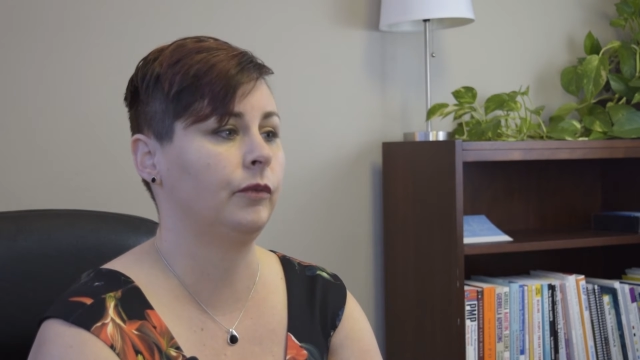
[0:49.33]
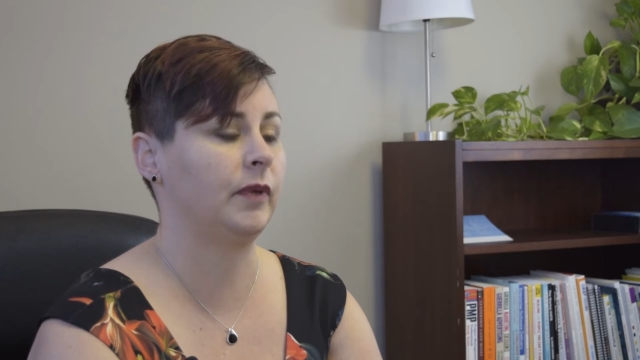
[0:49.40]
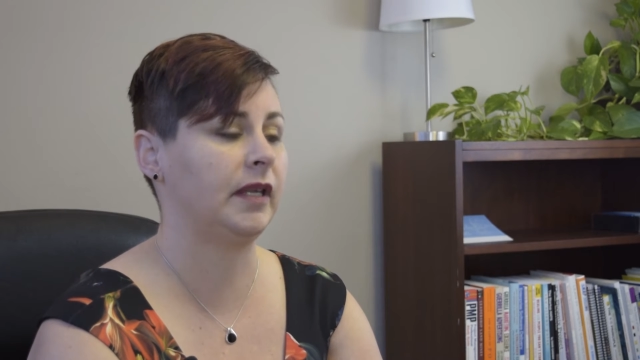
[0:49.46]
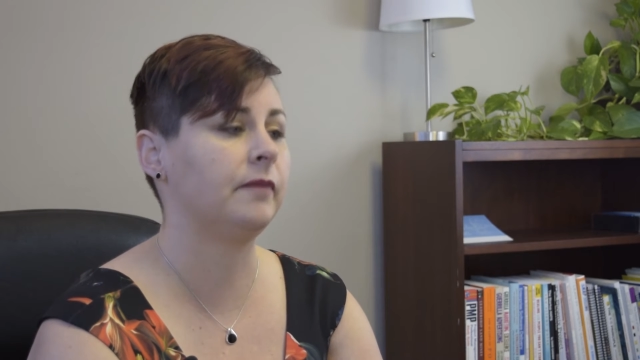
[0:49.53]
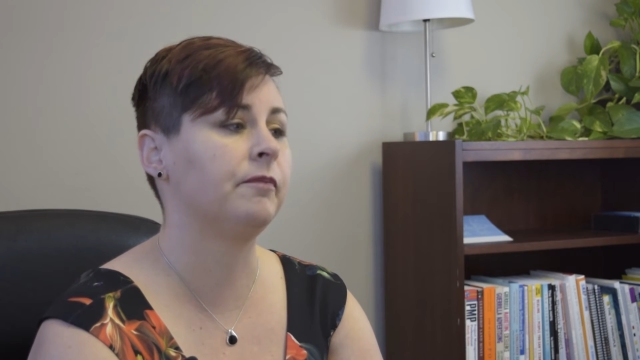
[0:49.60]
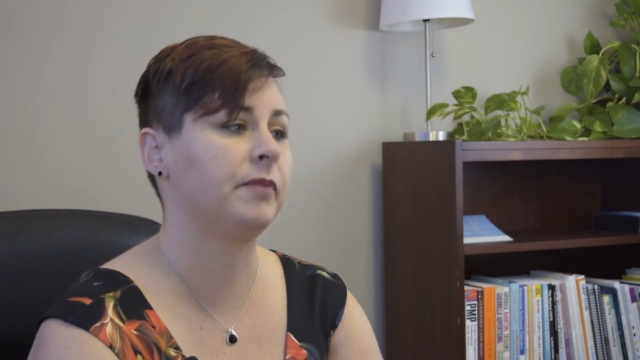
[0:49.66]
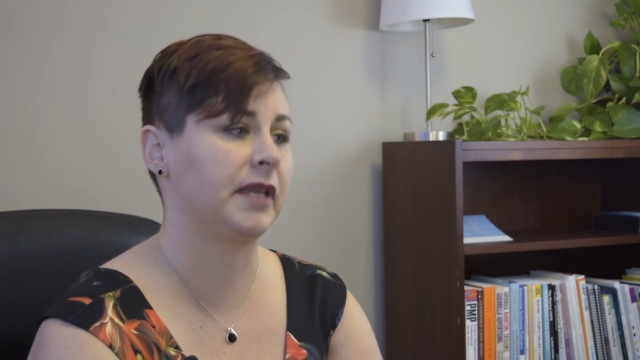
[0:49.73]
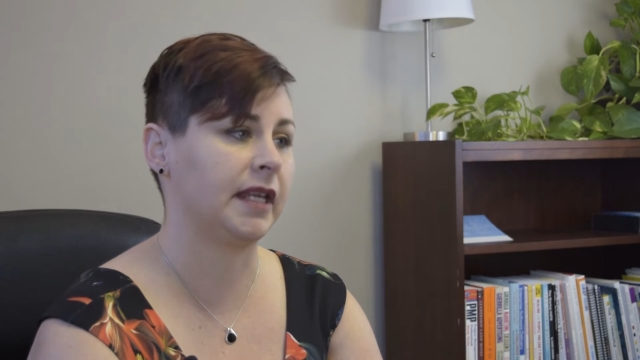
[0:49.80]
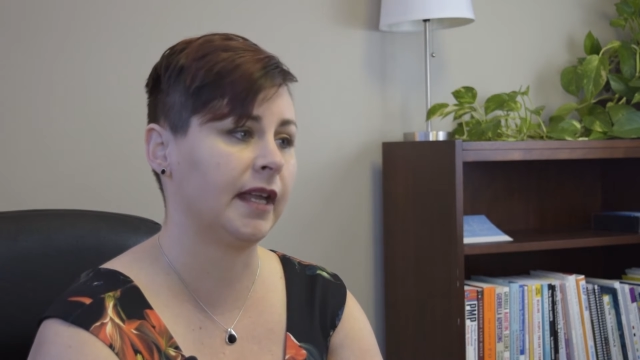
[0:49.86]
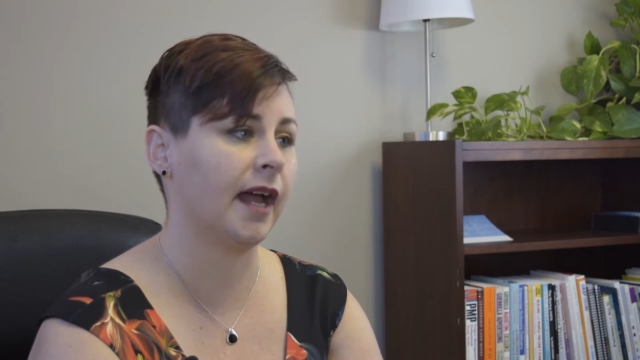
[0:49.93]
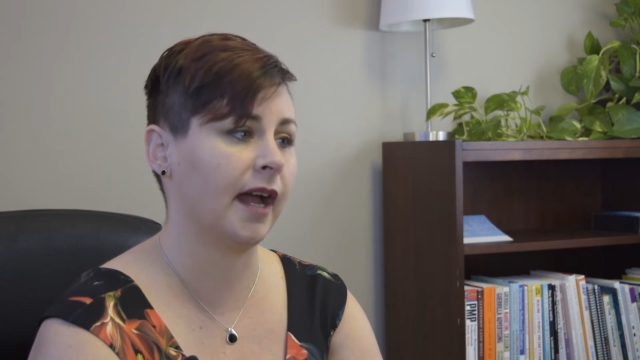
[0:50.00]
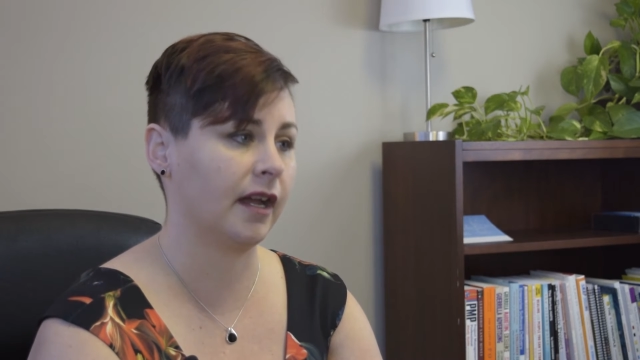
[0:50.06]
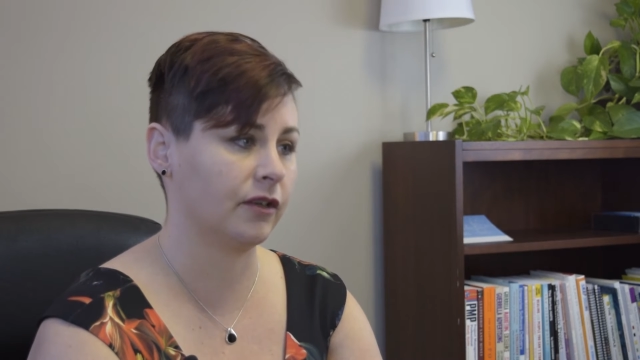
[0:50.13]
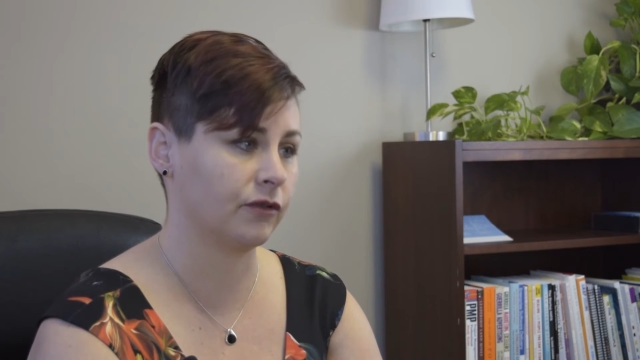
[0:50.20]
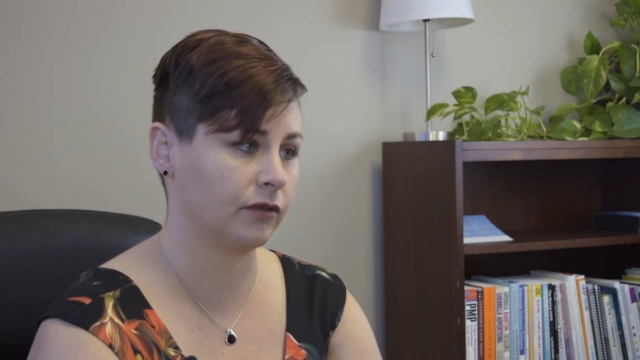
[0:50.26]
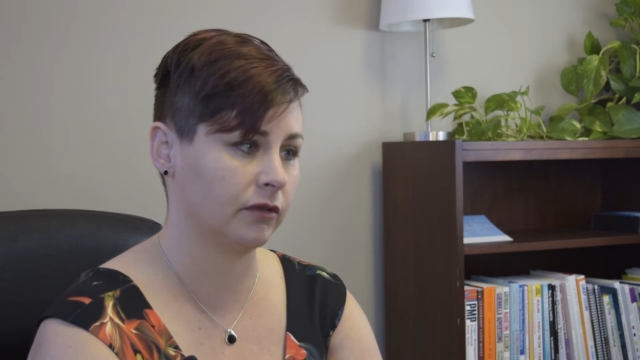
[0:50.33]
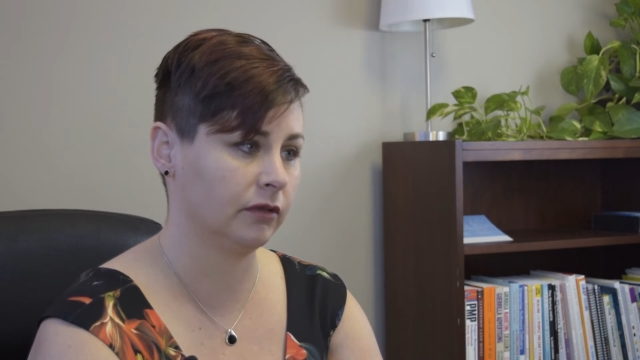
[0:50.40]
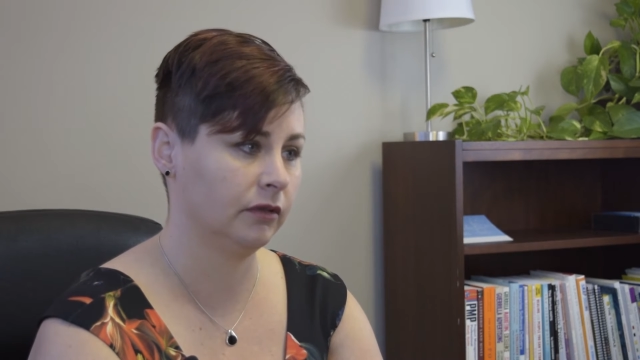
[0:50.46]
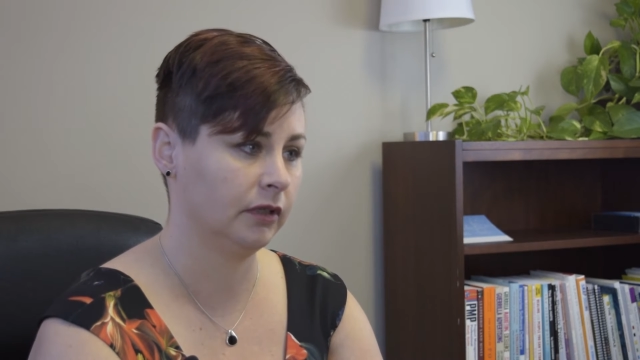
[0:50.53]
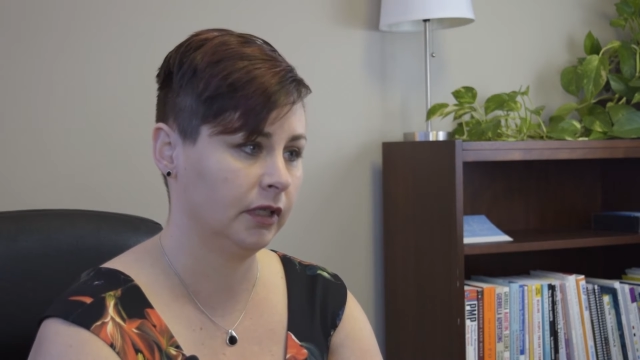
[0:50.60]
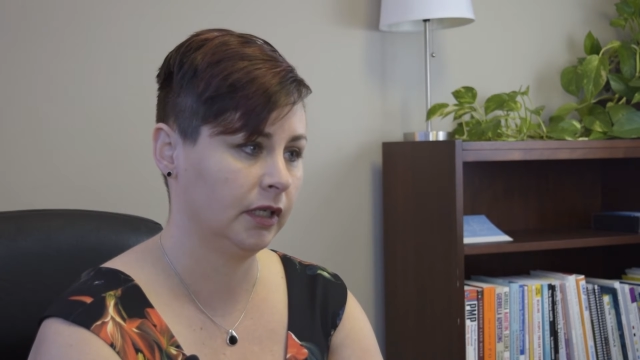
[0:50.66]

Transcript: we be Agile.